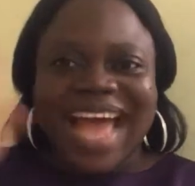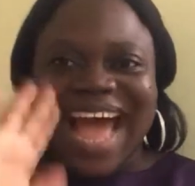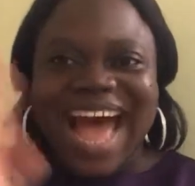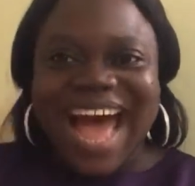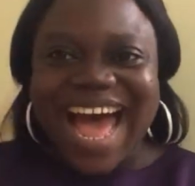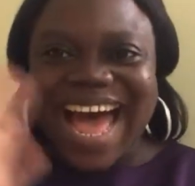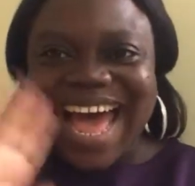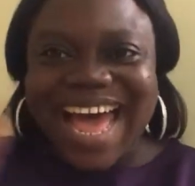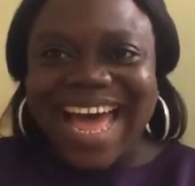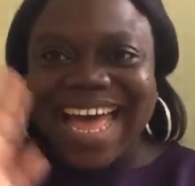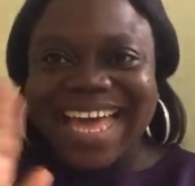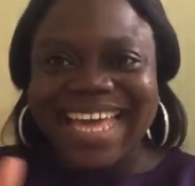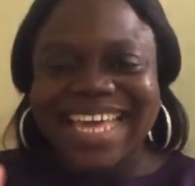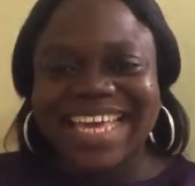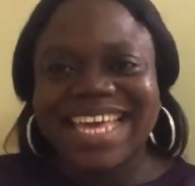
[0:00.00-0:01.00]

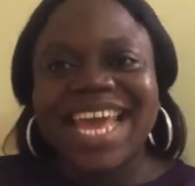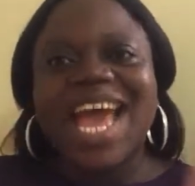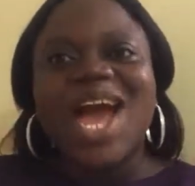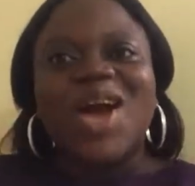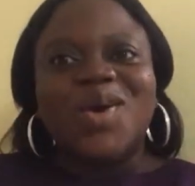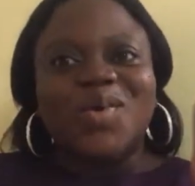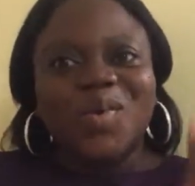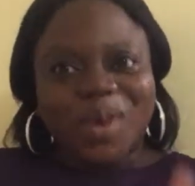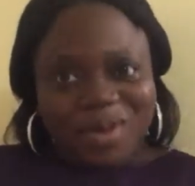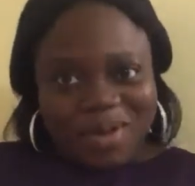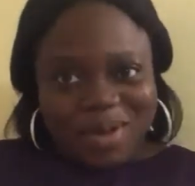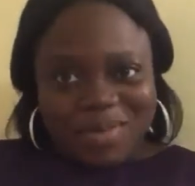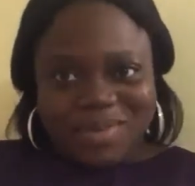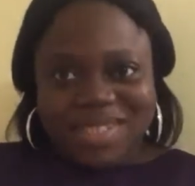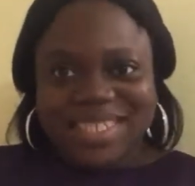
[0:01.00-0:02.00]
Hi,
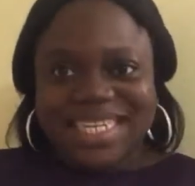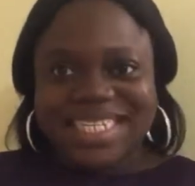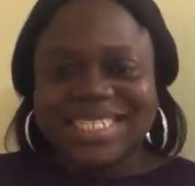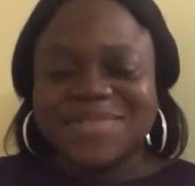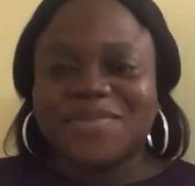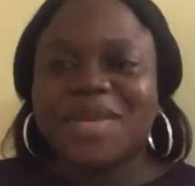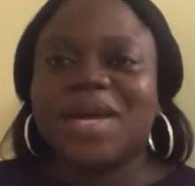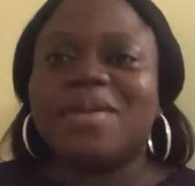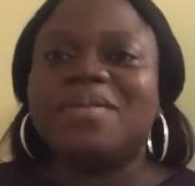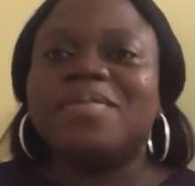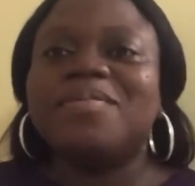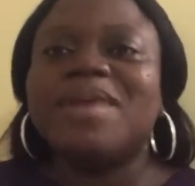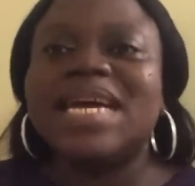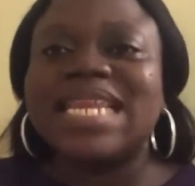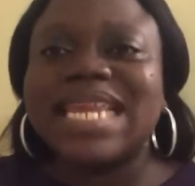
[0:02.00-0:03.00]
welcome to Native Camp.
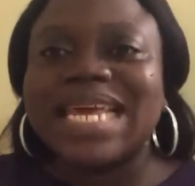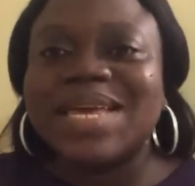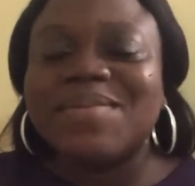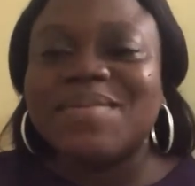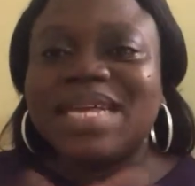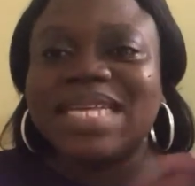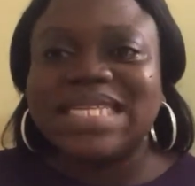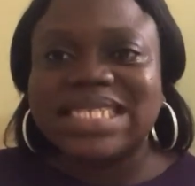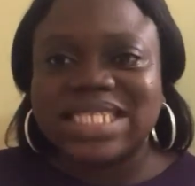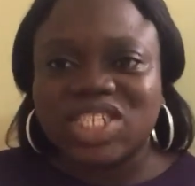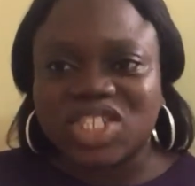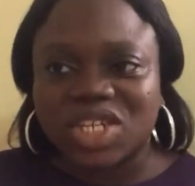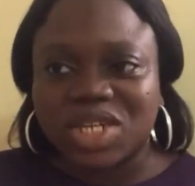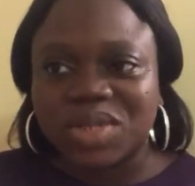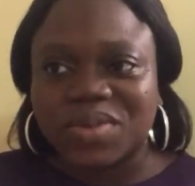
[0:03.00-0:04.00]
My name is
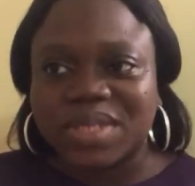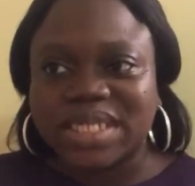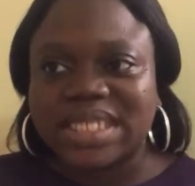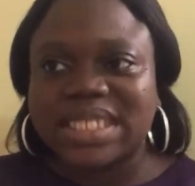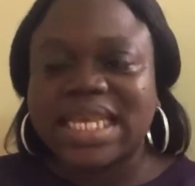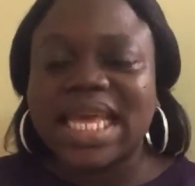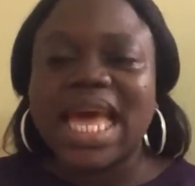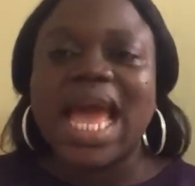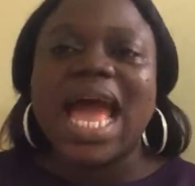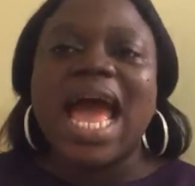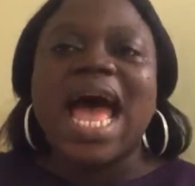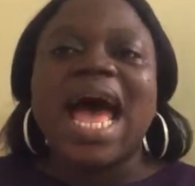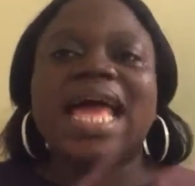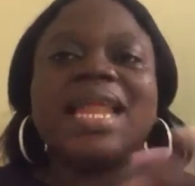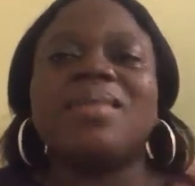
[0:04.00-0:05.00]
Teacher Gracey,
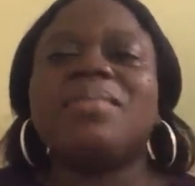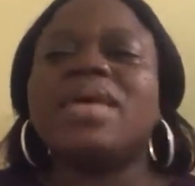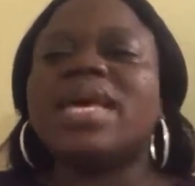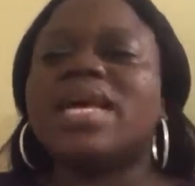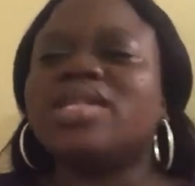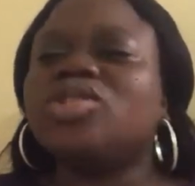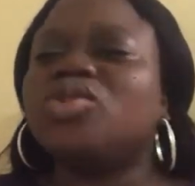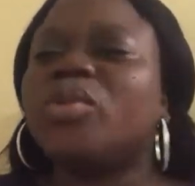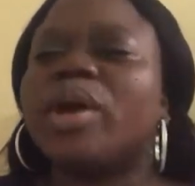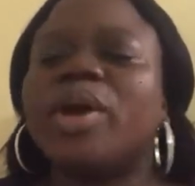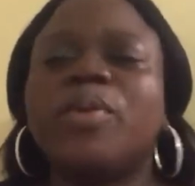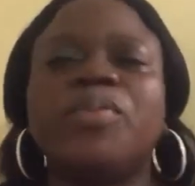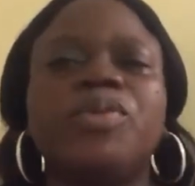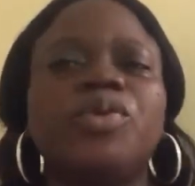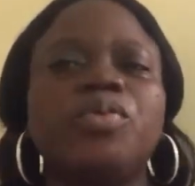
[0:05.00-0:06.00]
and I'm here to
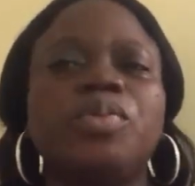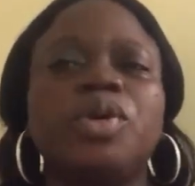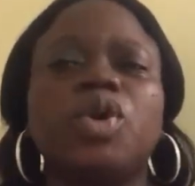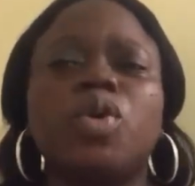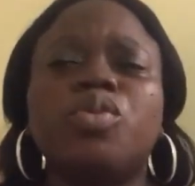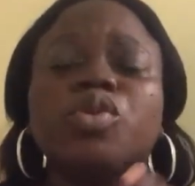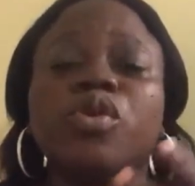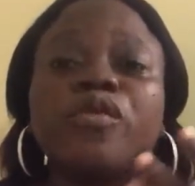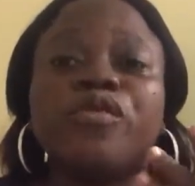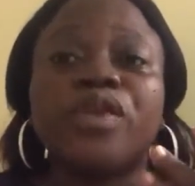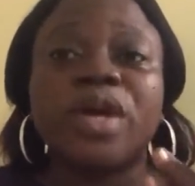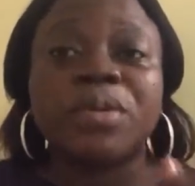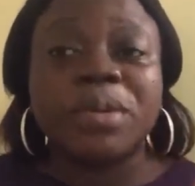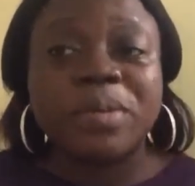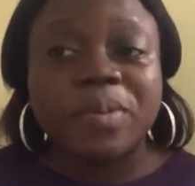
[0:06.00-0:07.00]
help you become your
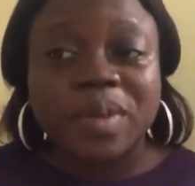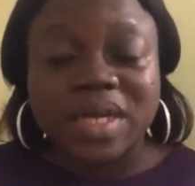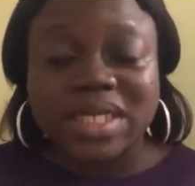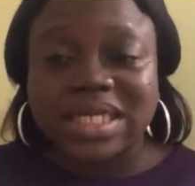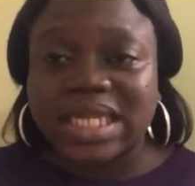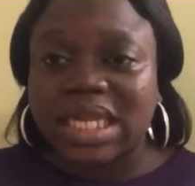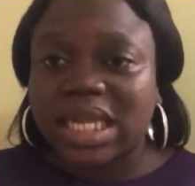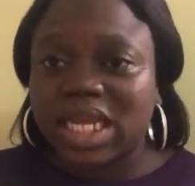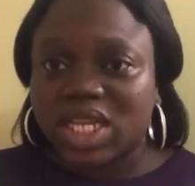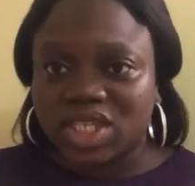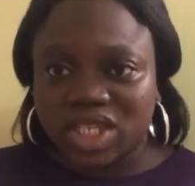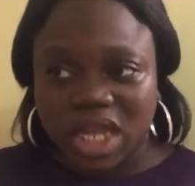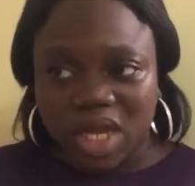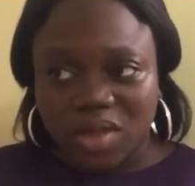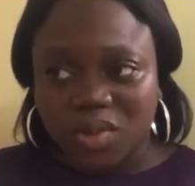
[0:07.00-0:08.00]
very best in
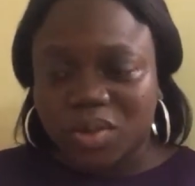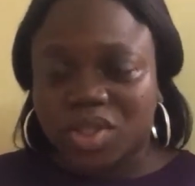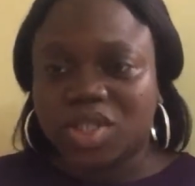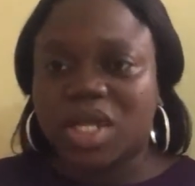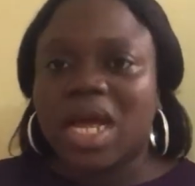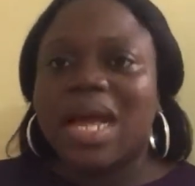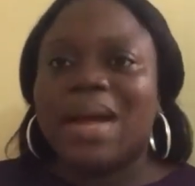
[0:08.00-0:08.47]
English language